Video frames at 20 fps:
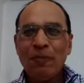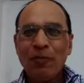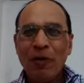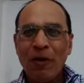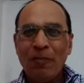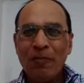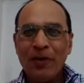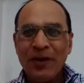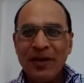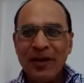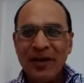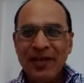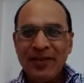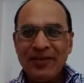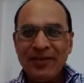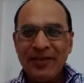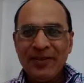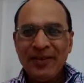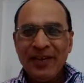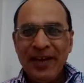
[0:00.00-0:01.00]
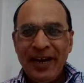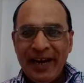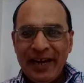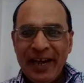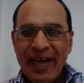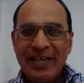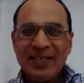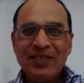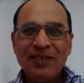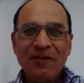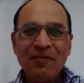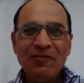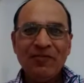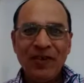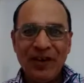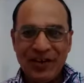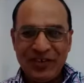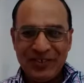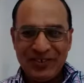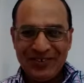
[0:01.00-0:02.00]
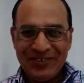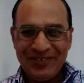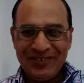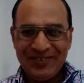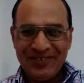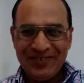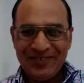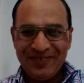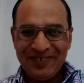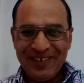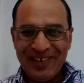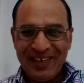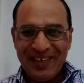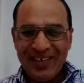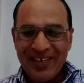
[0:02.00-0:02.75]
properties, it has some functions.